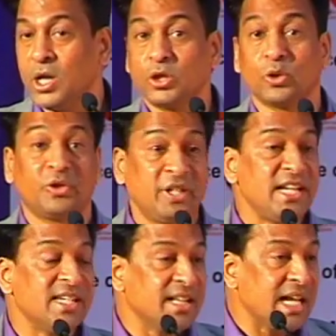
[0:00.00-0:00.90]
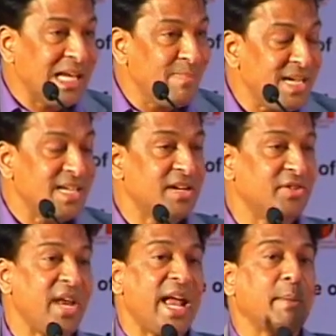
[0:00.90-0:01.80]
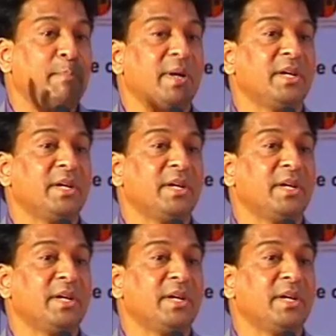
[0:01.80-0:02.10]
So these are the immediate take